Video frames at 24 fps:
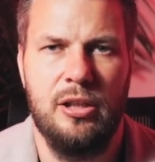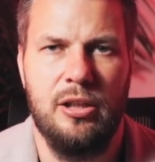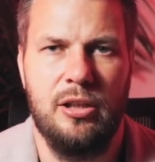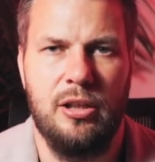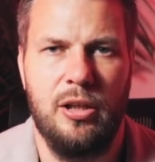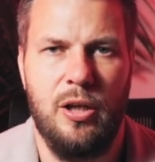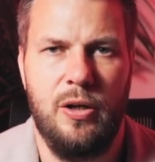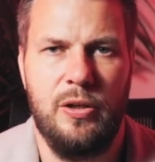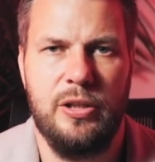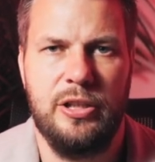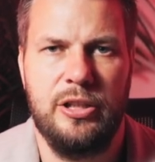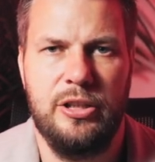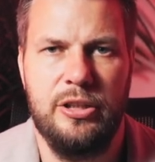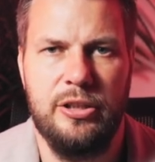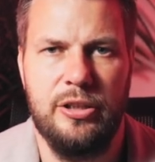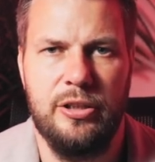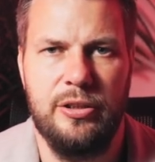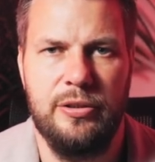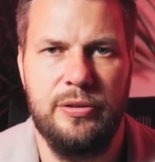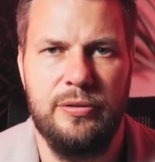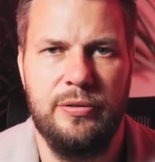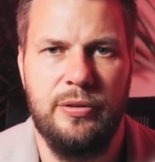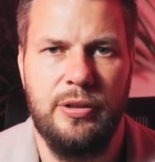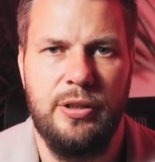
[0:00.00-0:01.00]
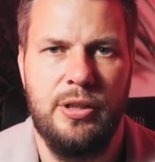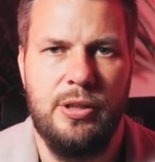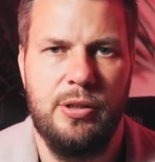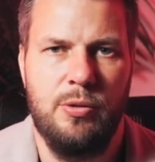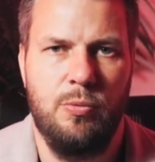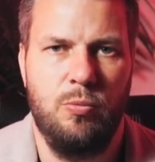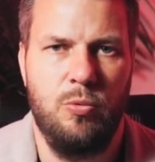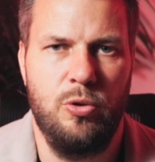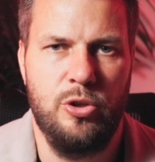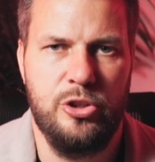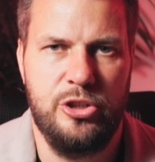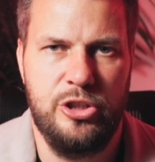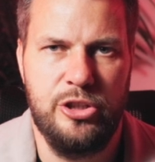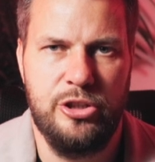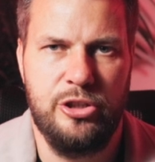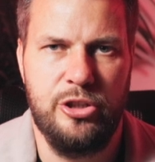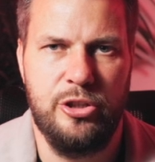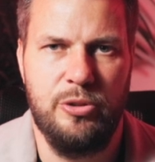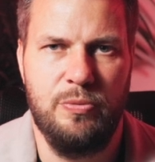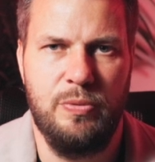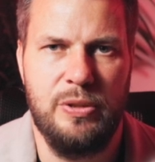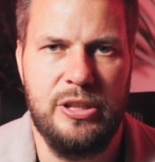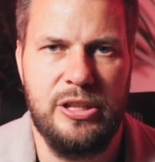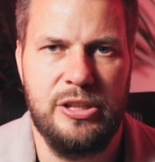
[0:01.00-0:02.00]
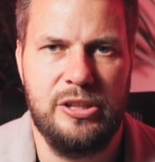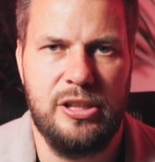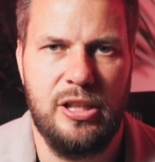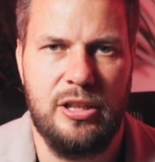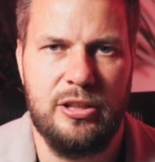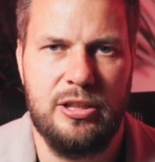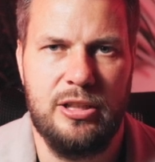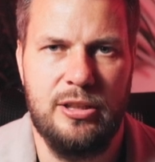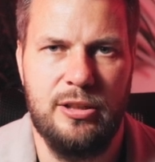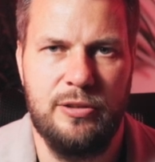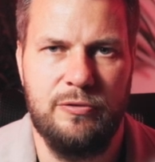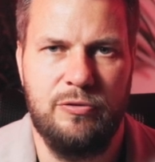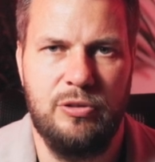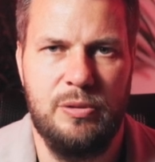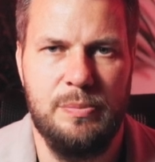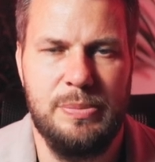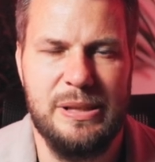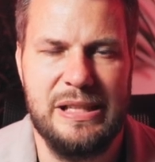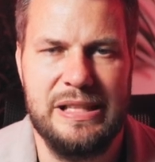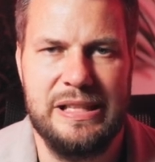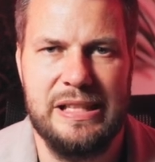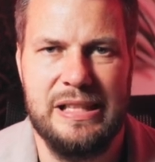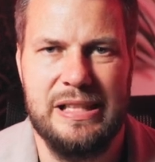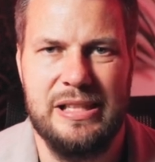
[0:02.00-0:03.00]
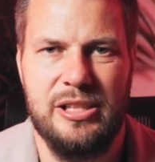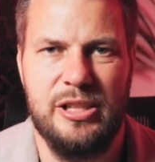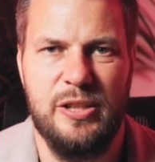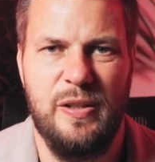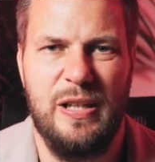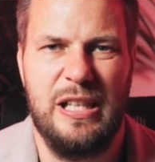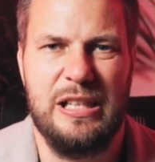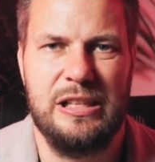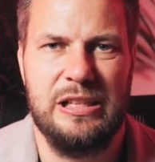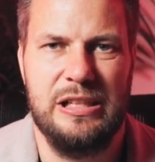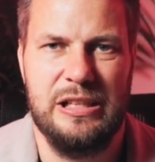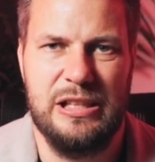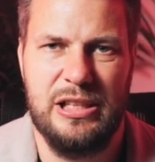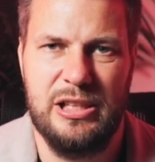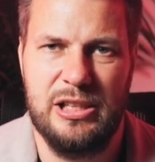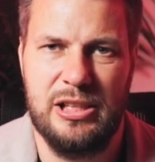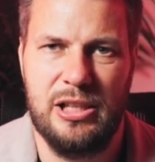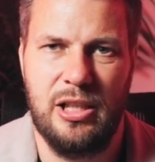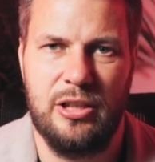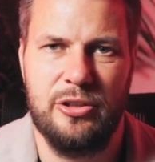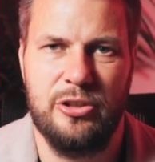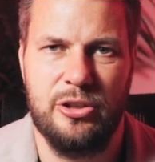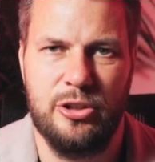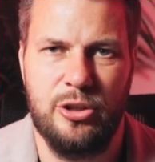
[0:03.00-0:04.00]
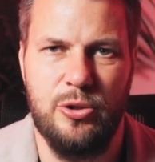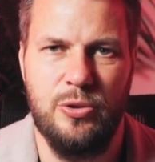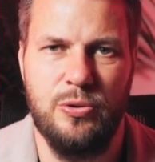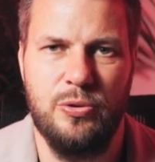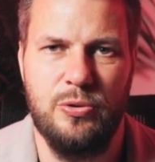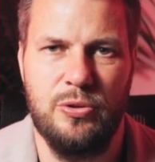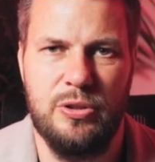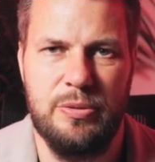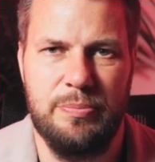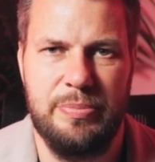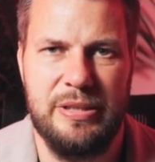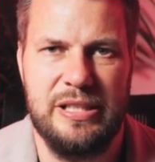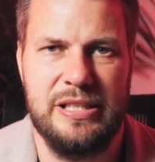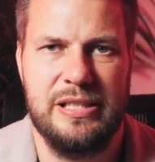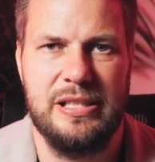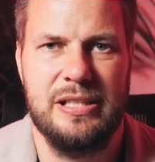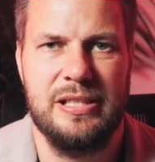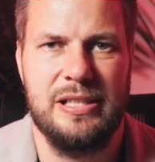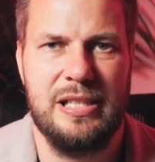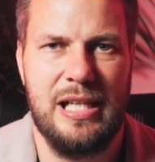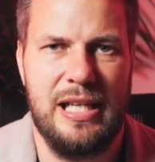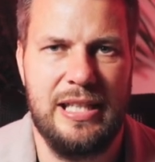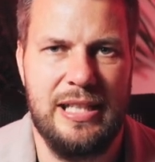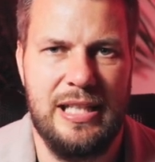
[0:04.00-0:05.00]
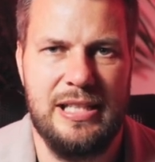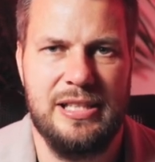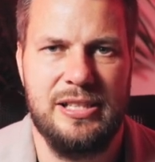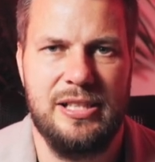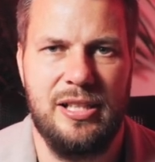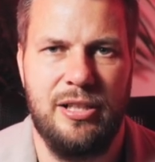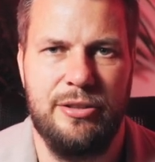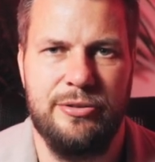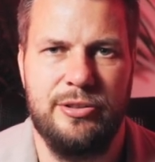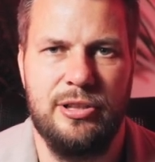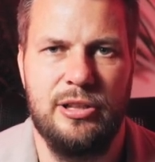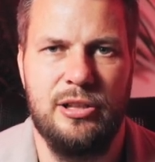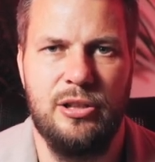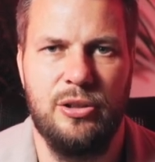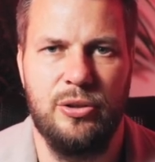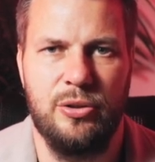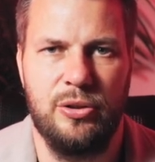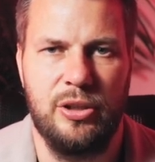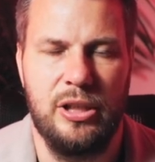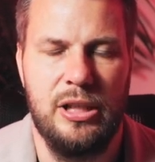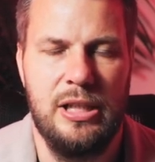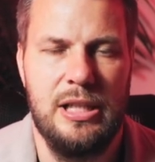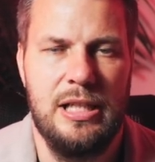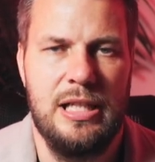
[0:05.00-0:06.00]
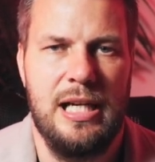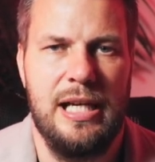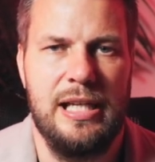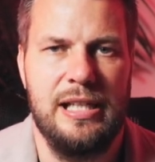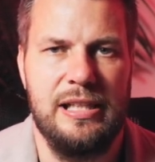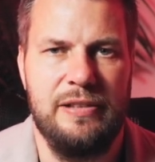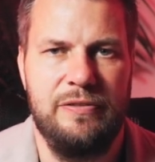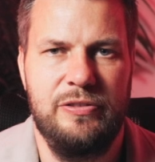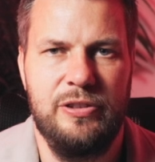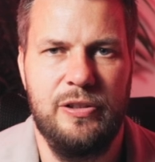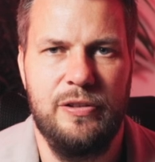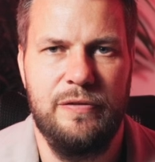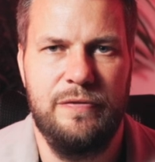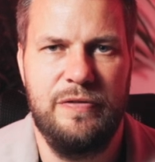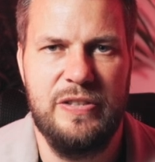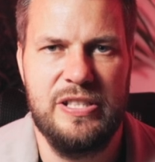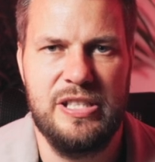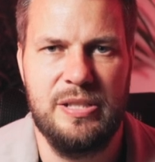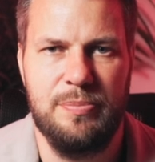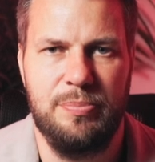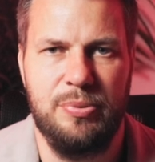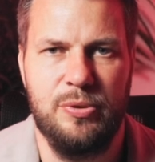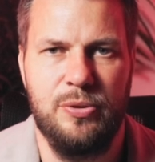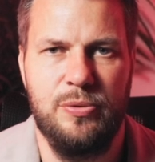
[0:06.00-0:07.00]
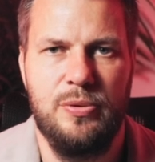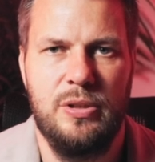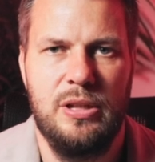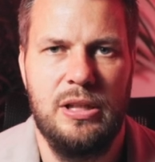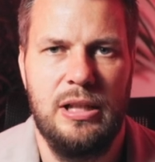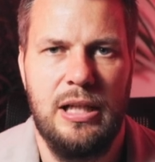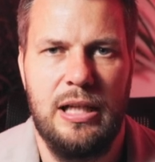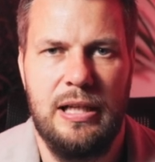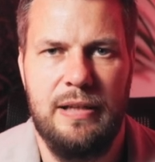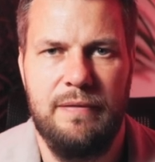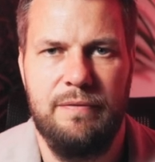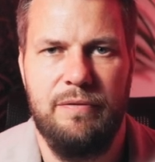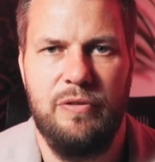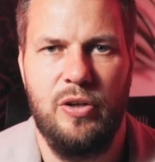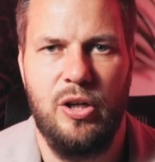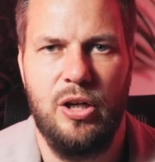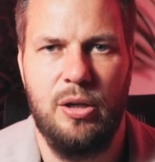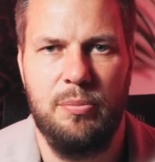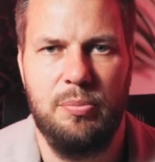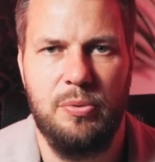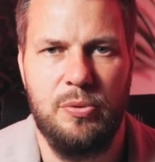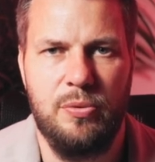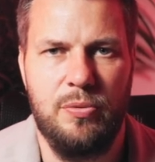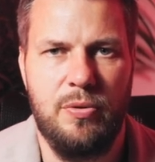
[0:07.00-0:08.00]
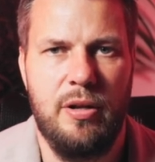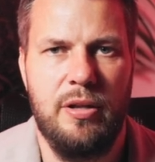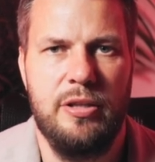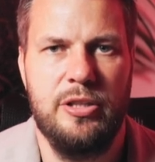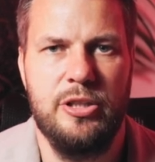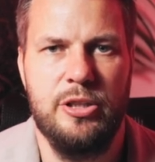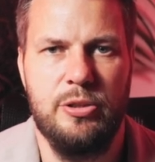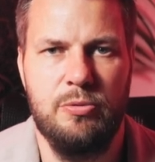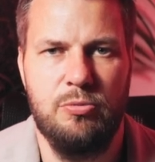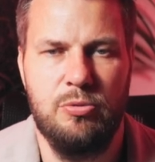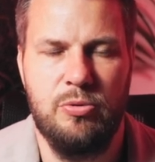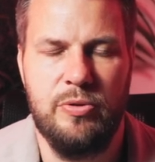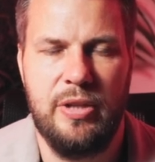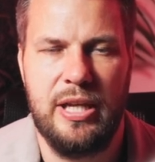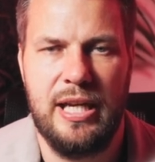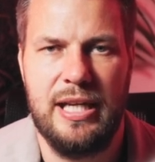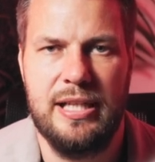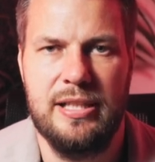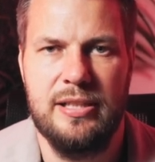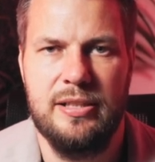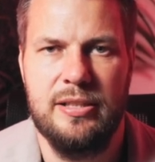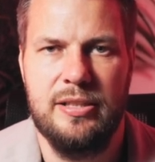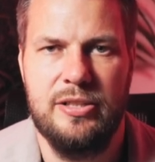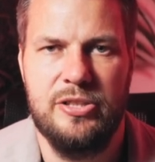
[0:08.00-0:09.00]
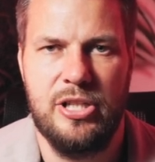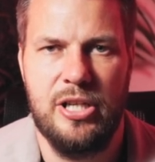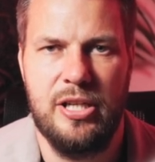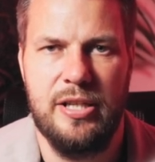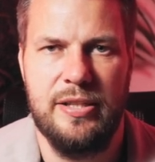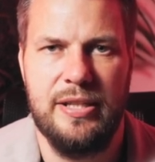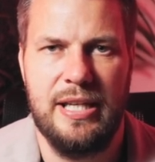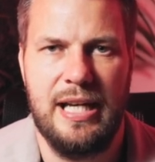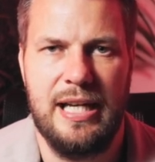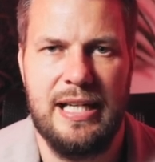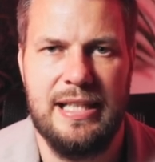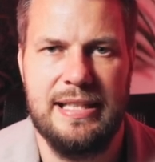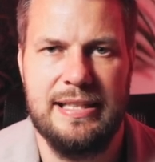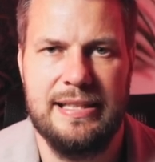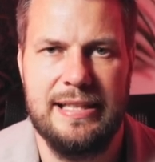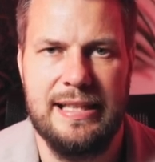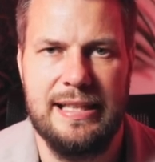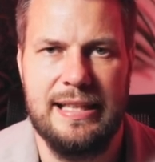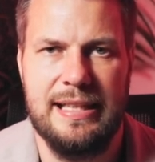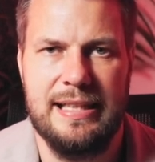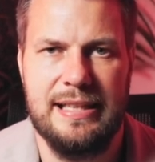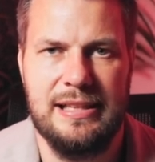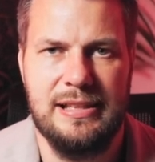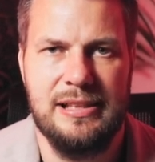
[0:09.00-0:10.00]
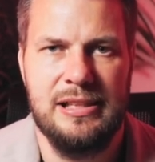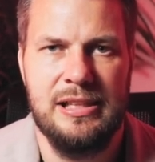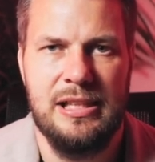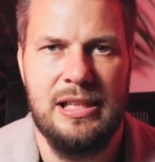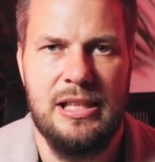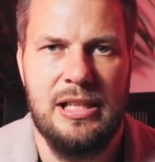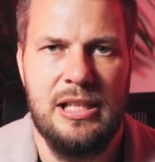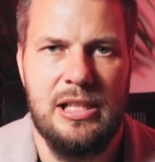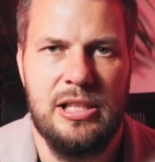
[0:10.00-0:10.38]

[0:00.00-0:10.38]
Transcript: Like you, what do you do when you start to look for a business? You actually start to Google the business and then start to look. And if you're visible and viable, you will then turn that into leads.